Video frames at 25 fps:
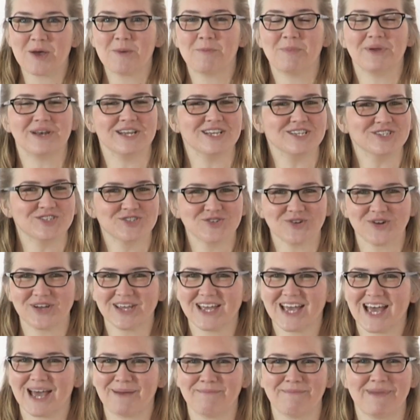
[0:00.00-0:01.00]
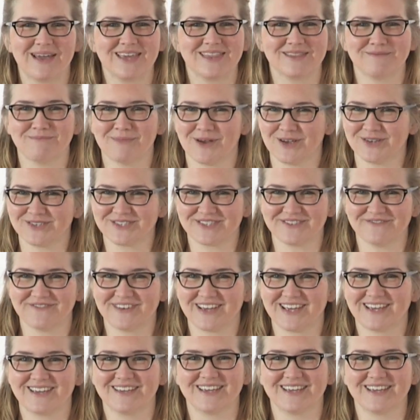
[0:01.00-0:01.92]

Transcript: But enjoy it and make the most of it.